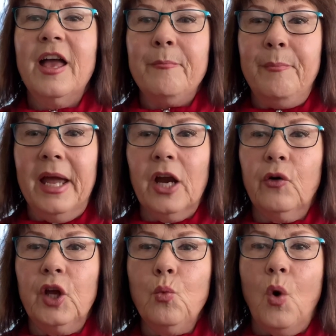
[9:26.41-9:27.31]

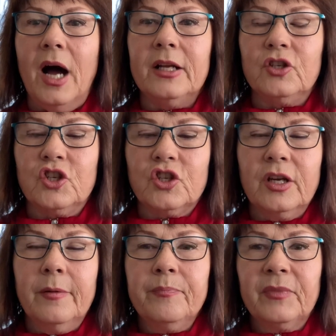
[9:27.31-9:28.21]
Barry Wunsch.
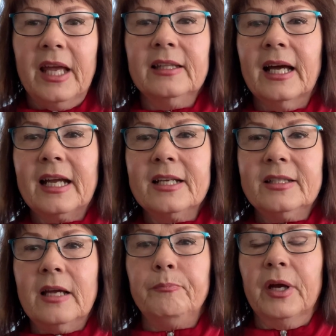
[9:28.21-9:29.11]
And like I said,